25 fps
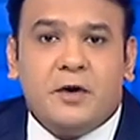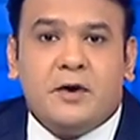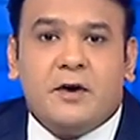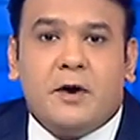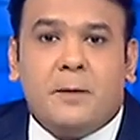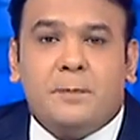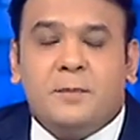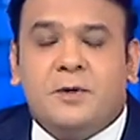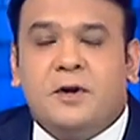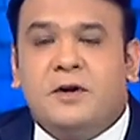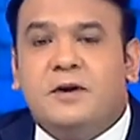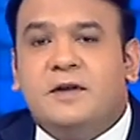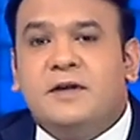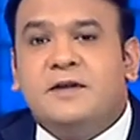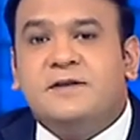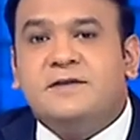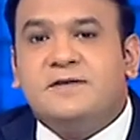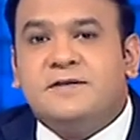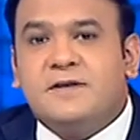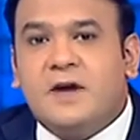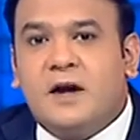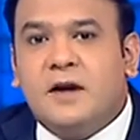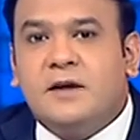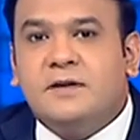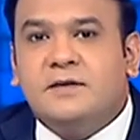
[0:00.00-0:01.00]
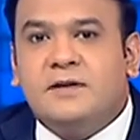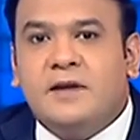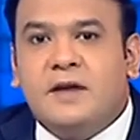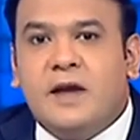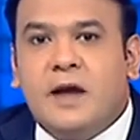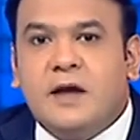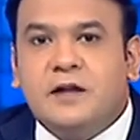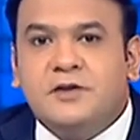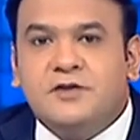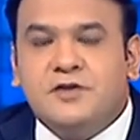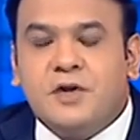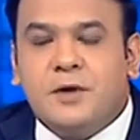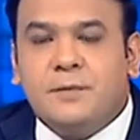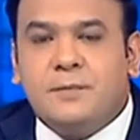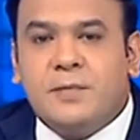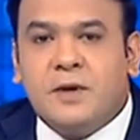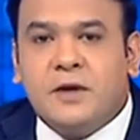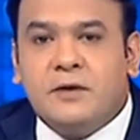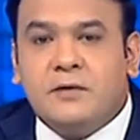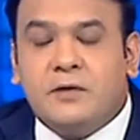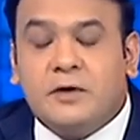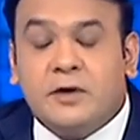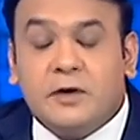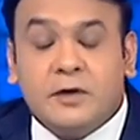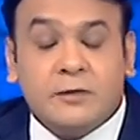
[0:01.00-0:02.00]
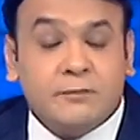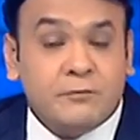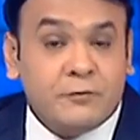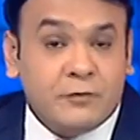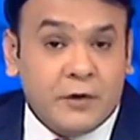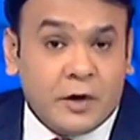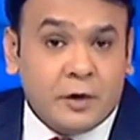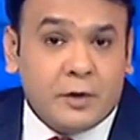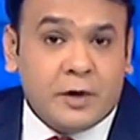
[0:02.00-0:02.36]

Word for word: erupted inside the L J P. You know, we're